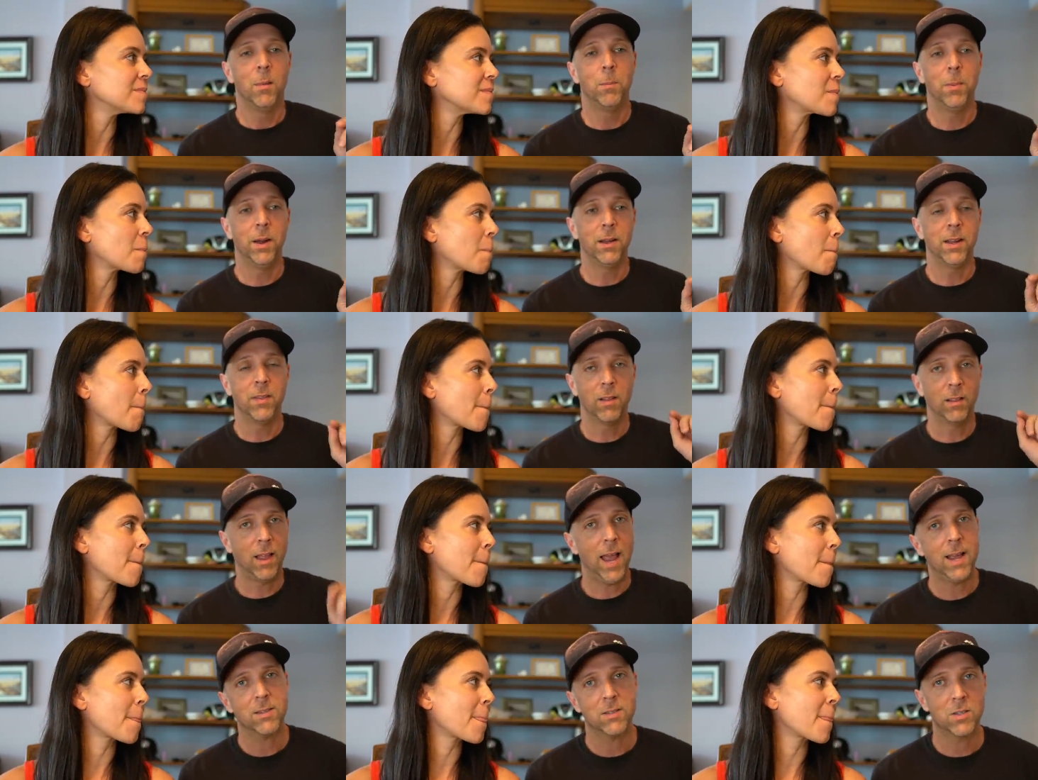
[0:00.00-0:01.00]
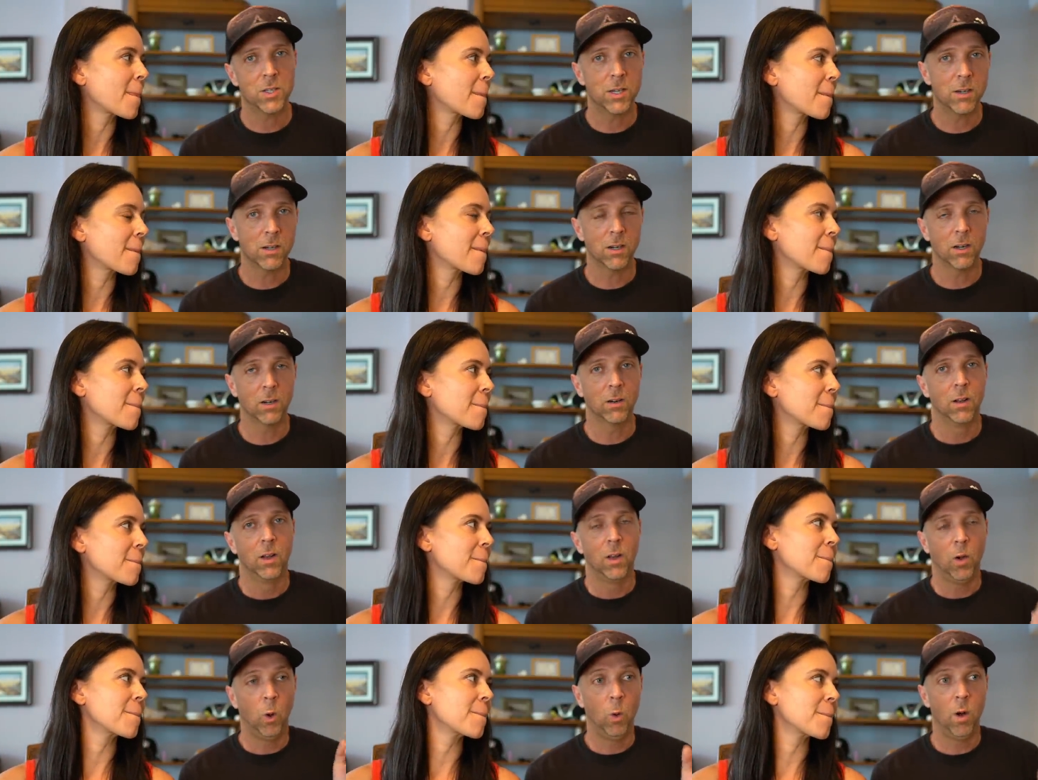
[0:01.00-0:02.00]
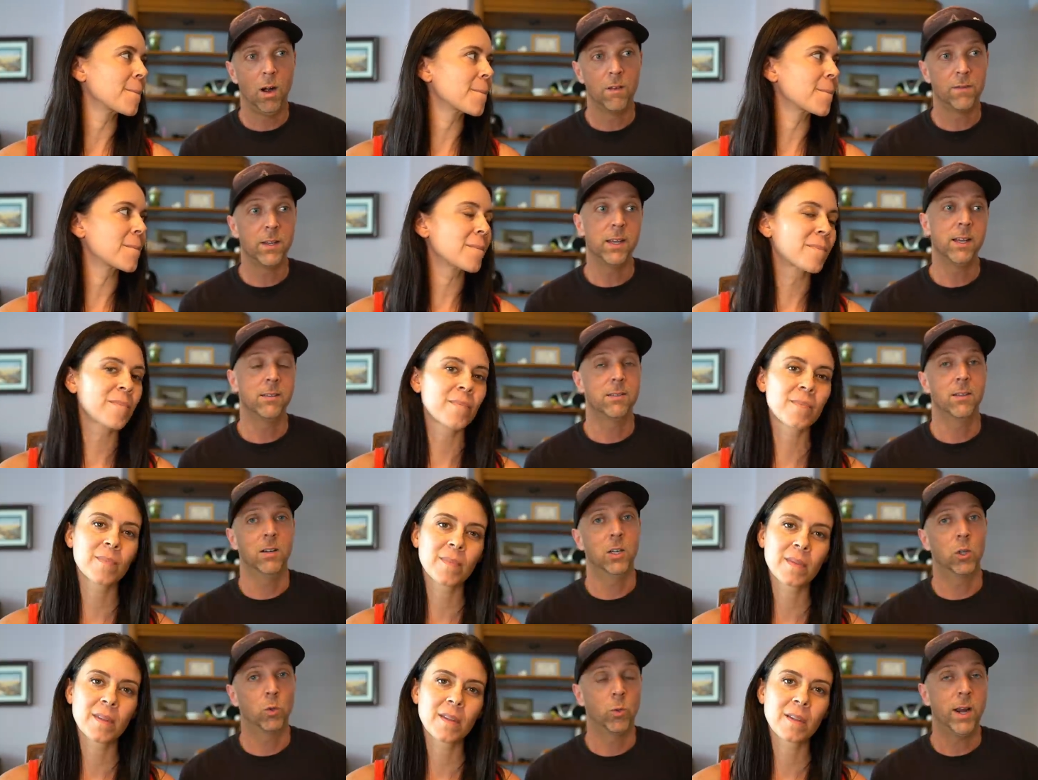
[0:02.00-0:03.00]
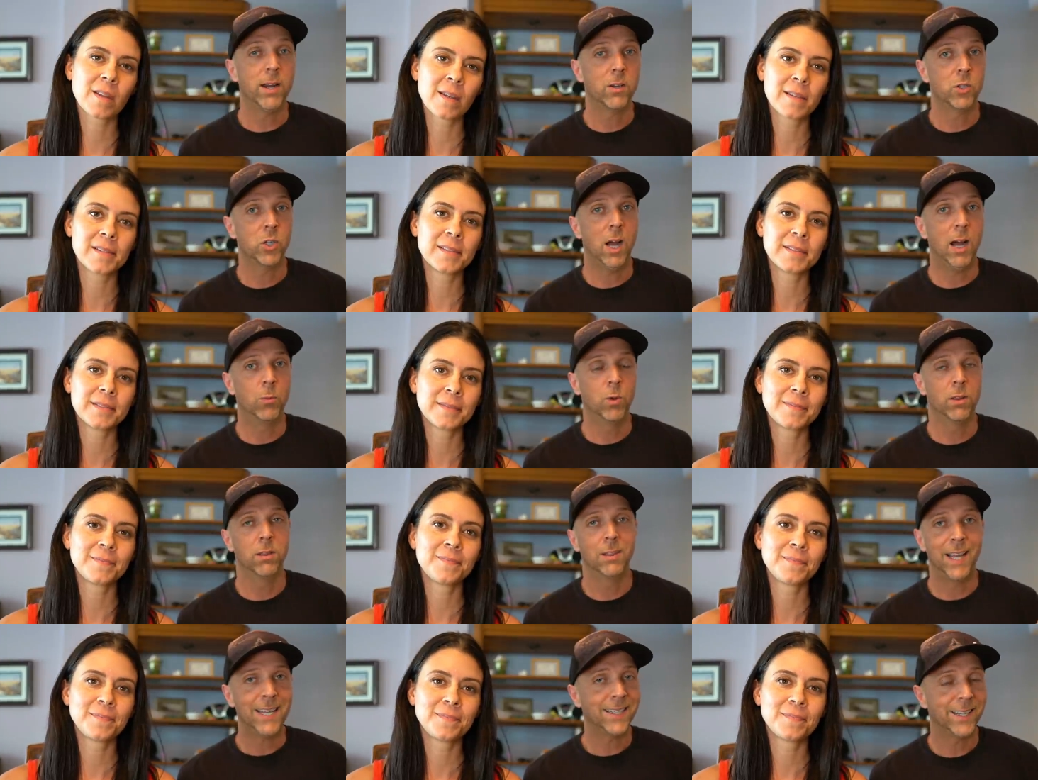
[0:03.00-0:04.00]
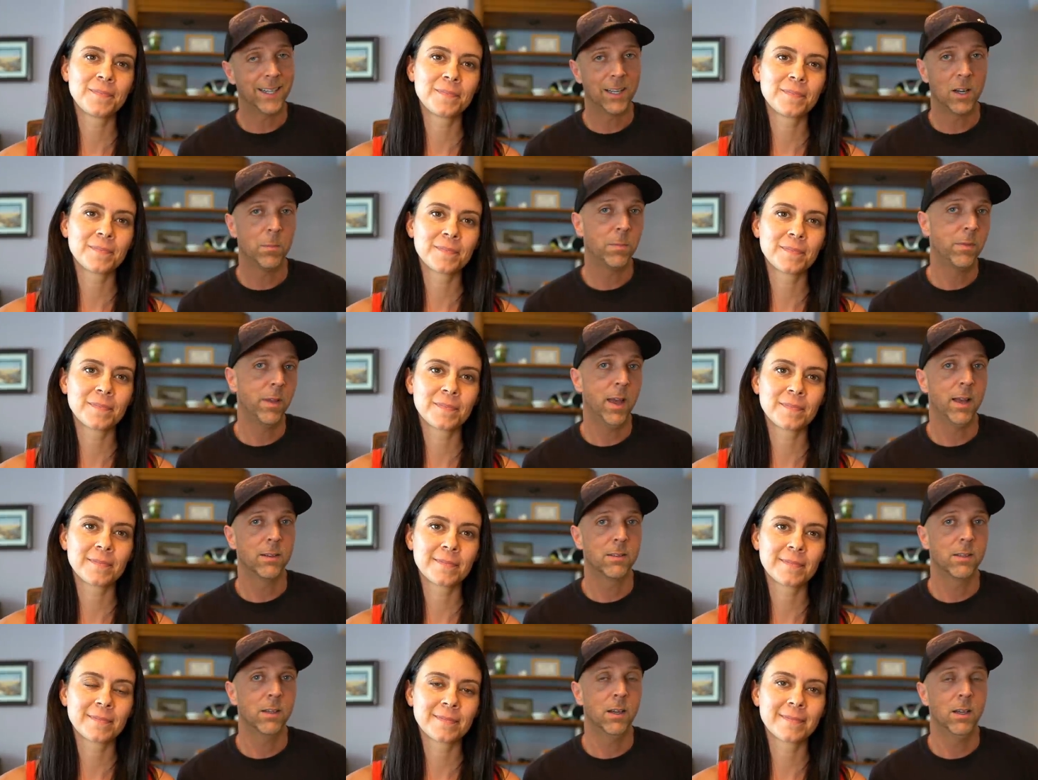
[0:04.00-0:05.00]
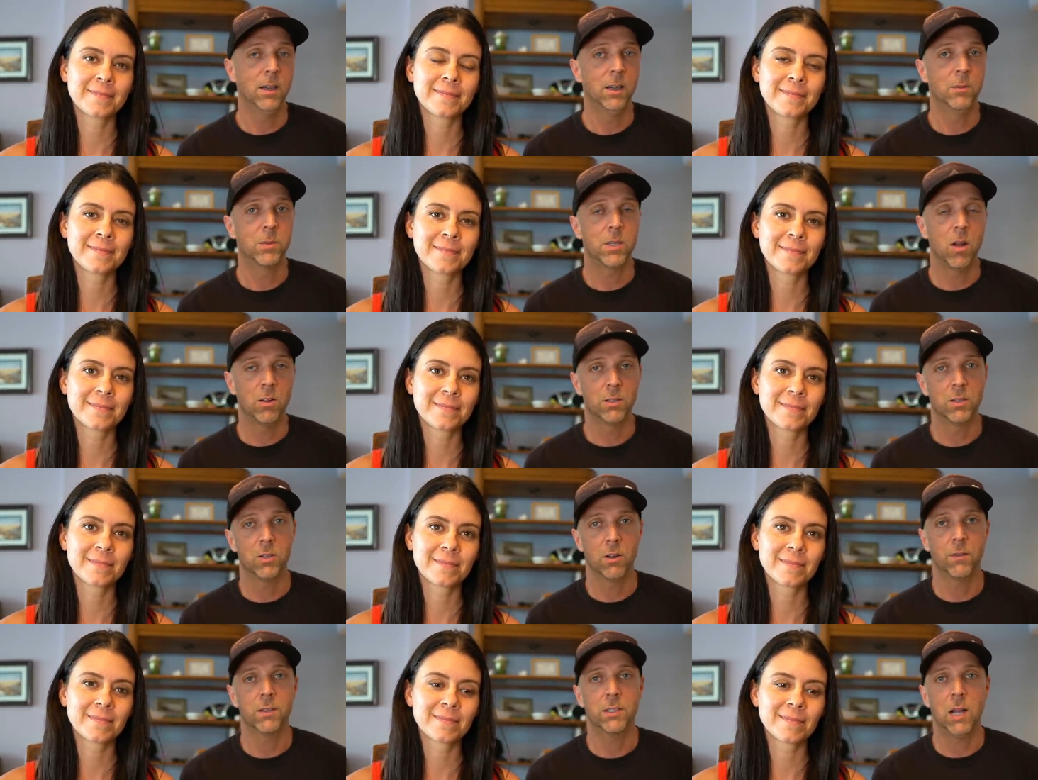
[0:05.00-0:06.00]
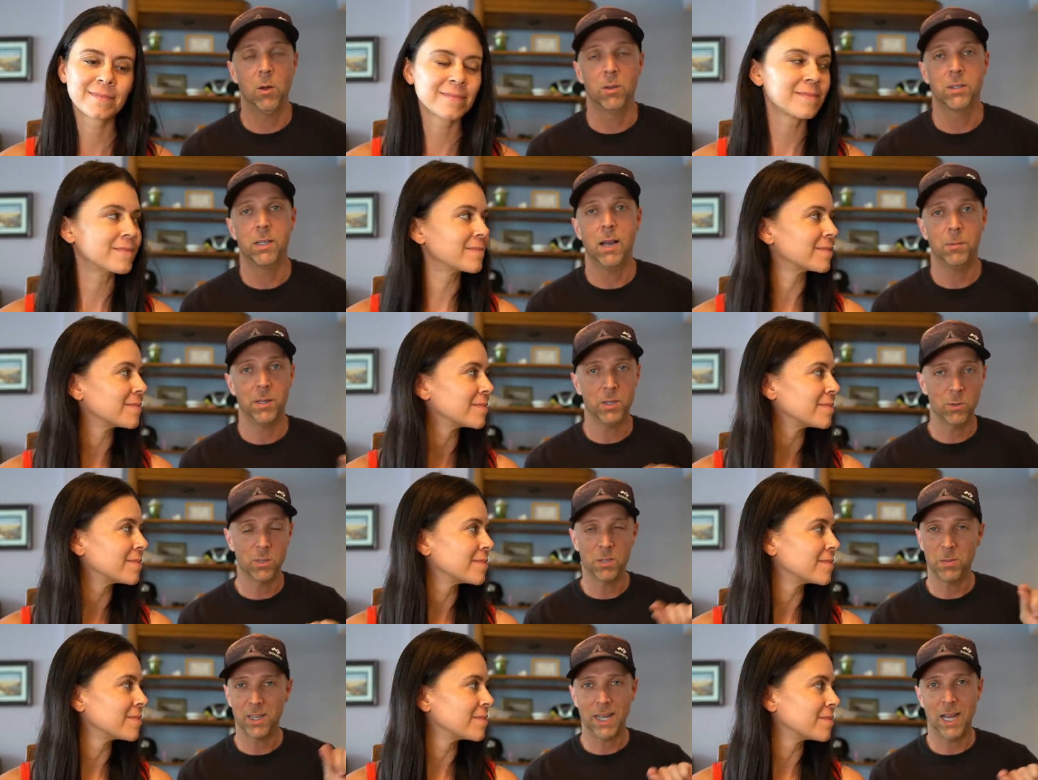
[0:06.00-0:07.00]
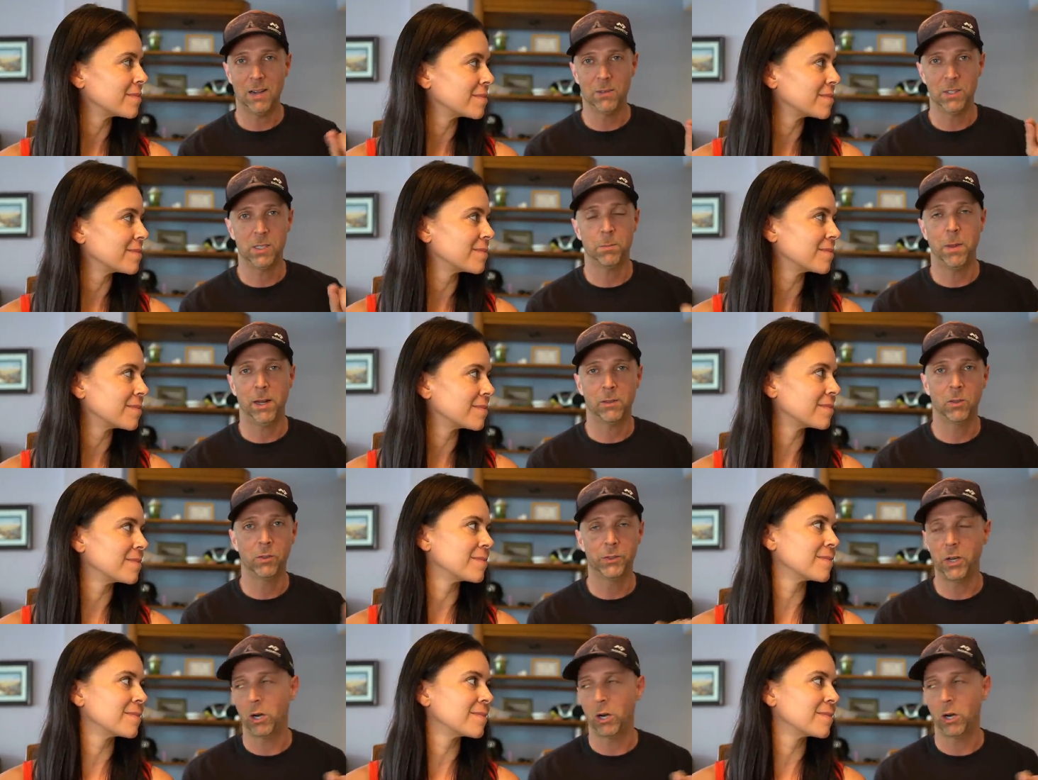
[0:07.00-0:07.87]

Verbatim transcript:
Speaker 1: But in the last year, ORV has done a great job with lightening up that solid surface countertop. It used to be kind of a speckled,